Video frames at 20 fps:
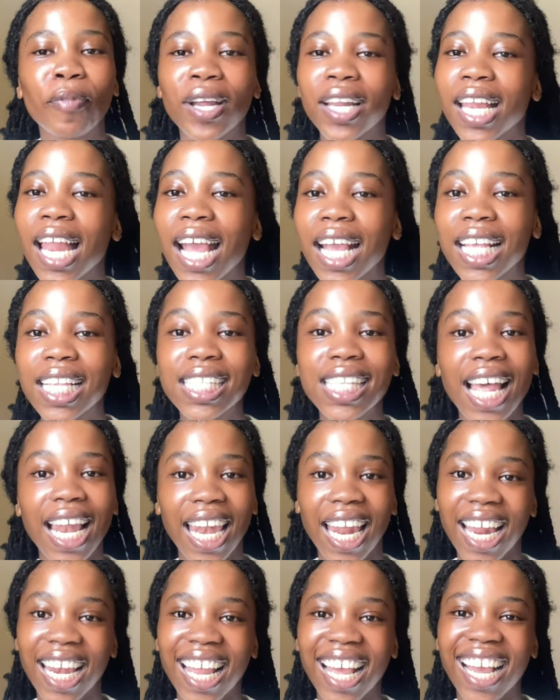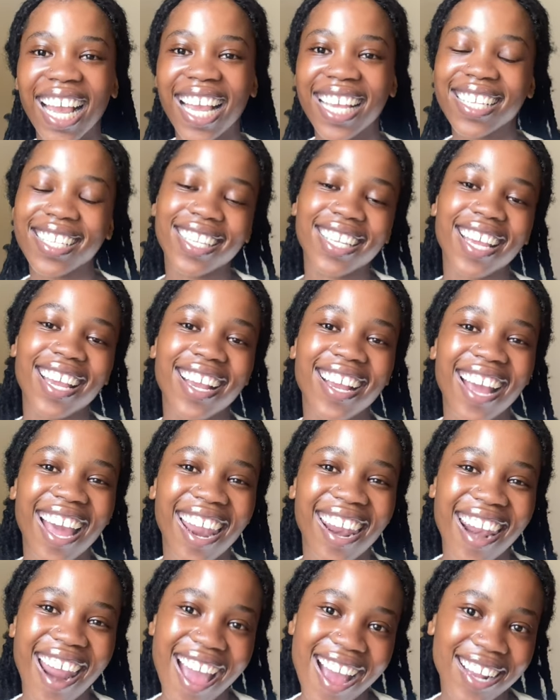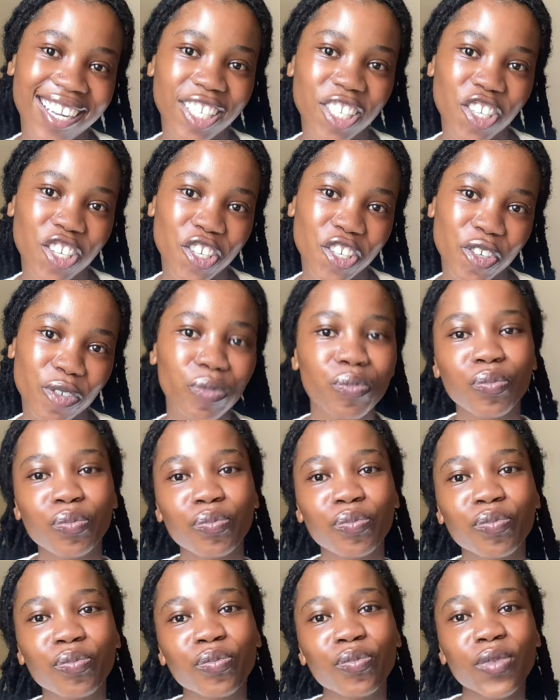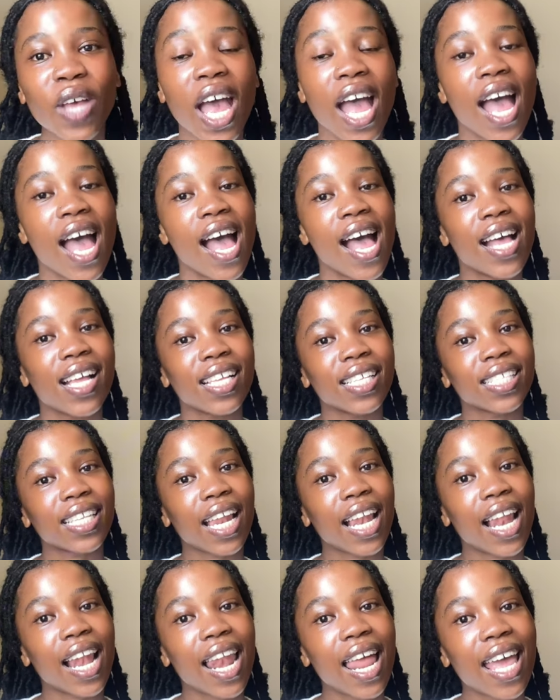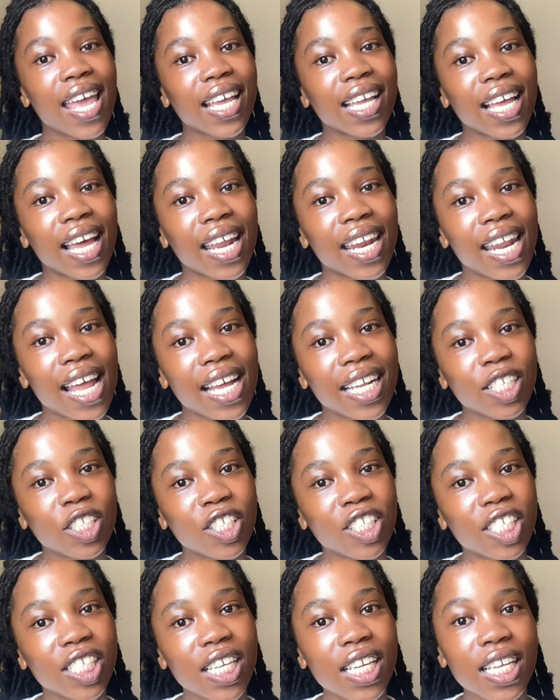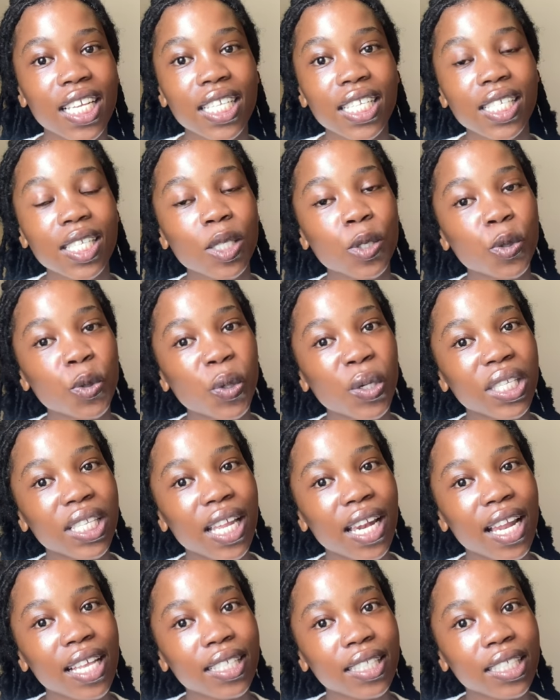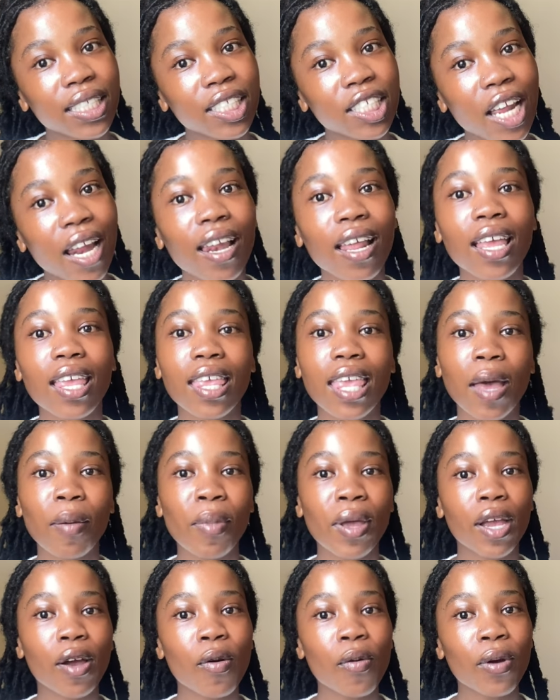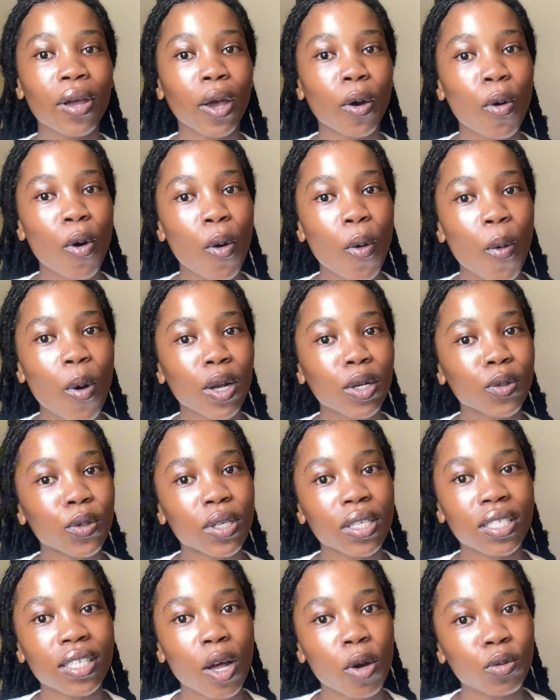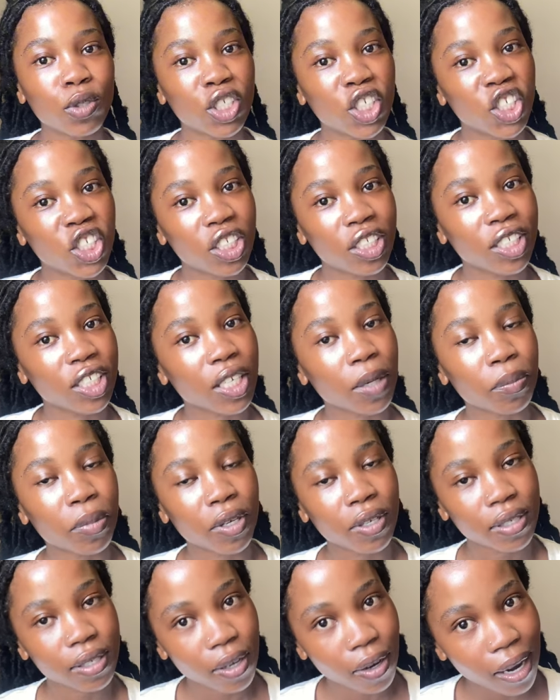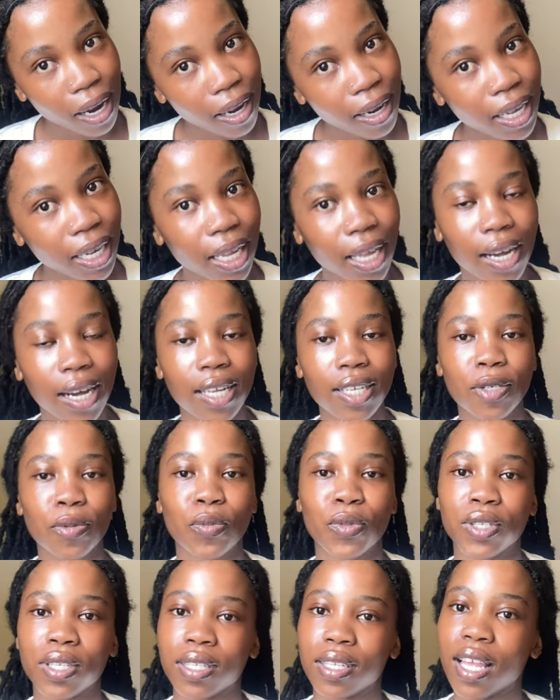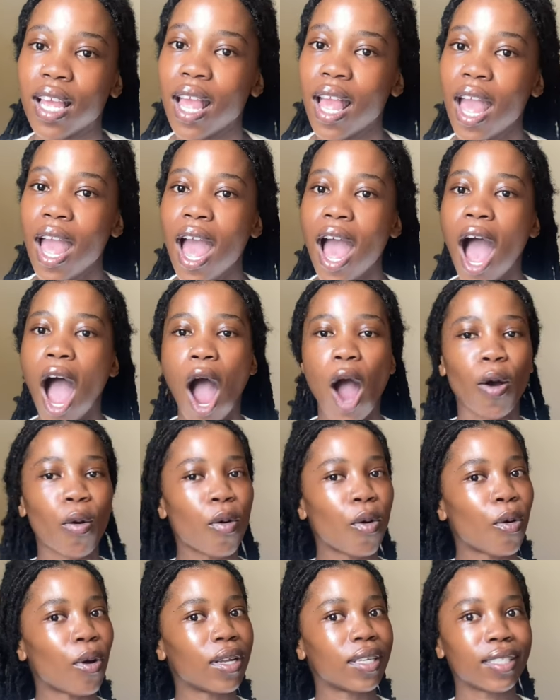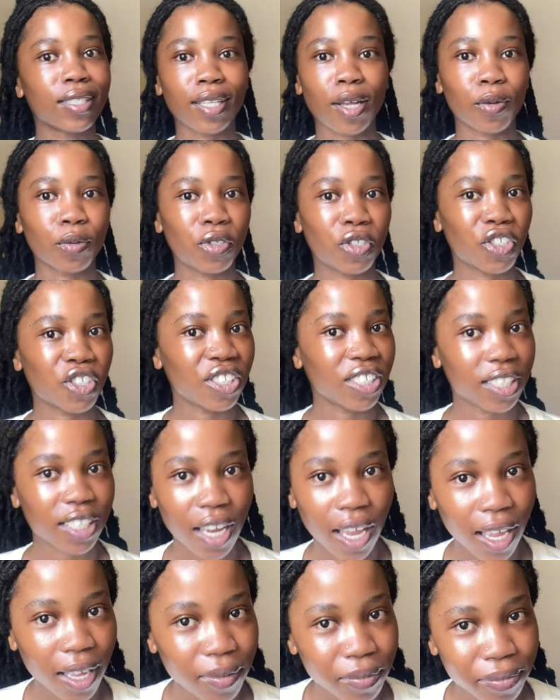like Salala guys, a garage. Salala a garage, she took Selassinja, Yabbing a cook one to is out ginger because Salala garage must. A cook one is out ginger.